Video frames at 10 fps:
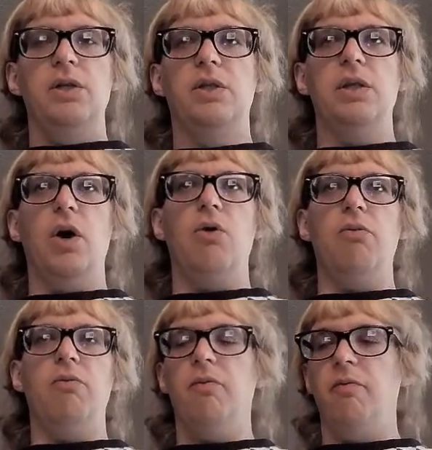
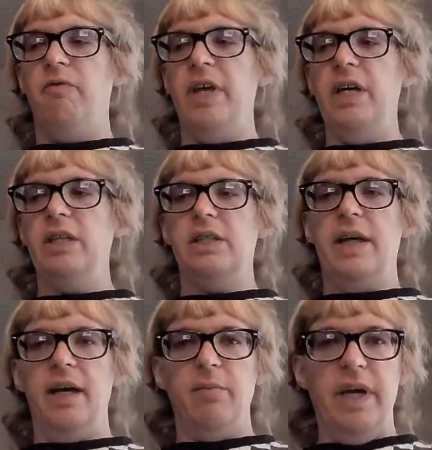So vegans
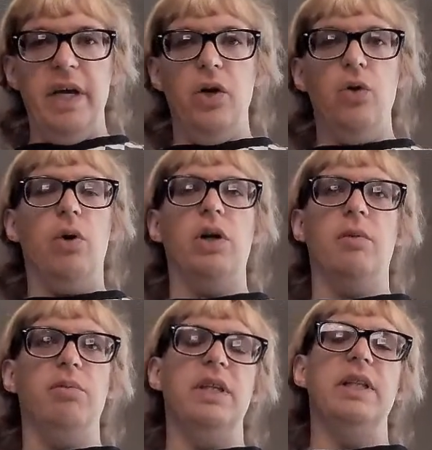like me, who are
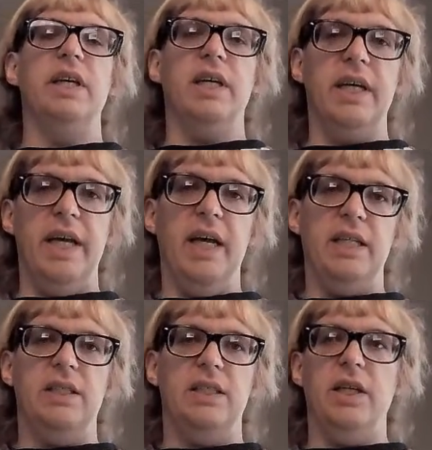completely
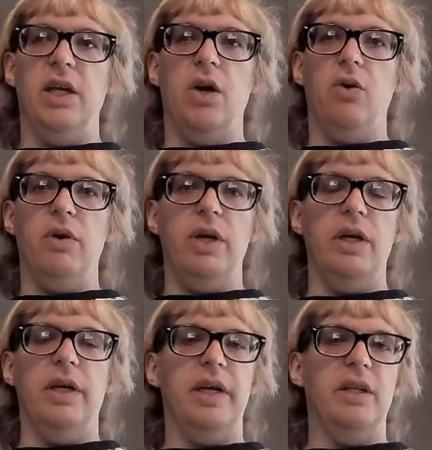against,
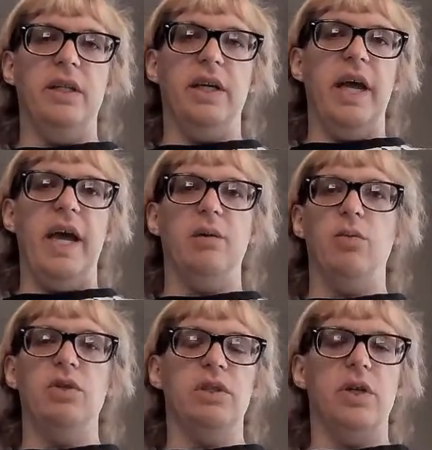killing
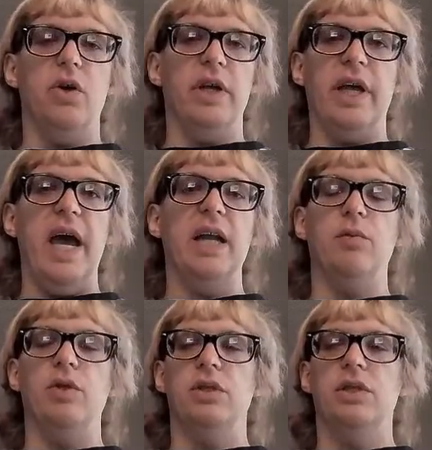animals and hurting
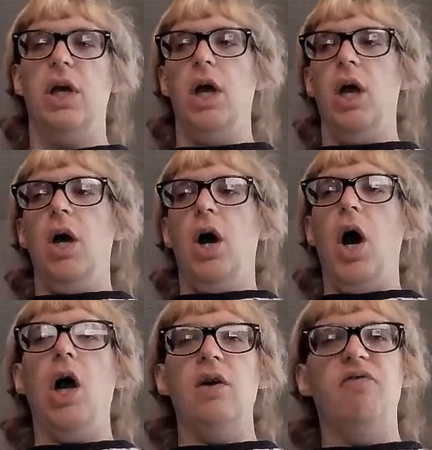animals,
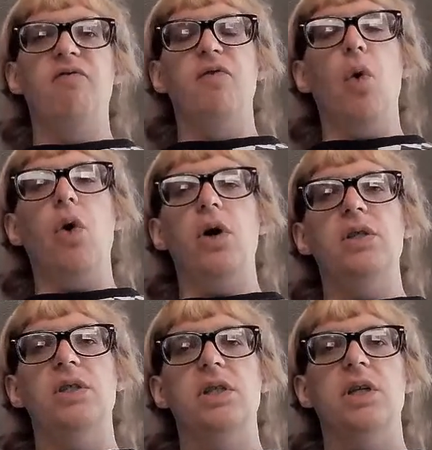are
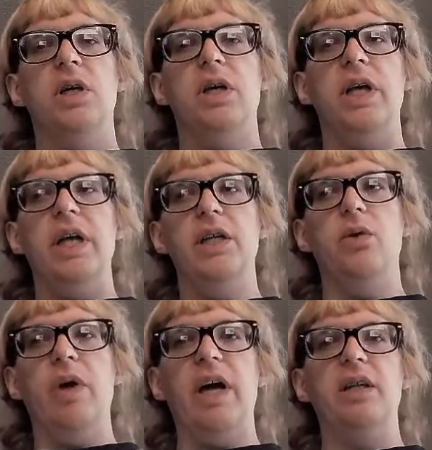forced
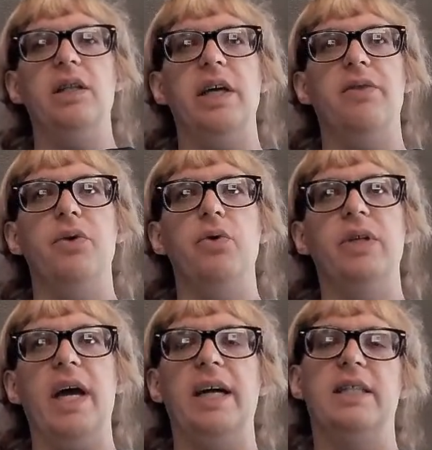indirectly
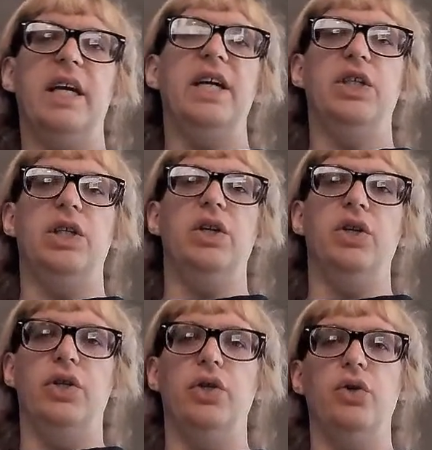through taxation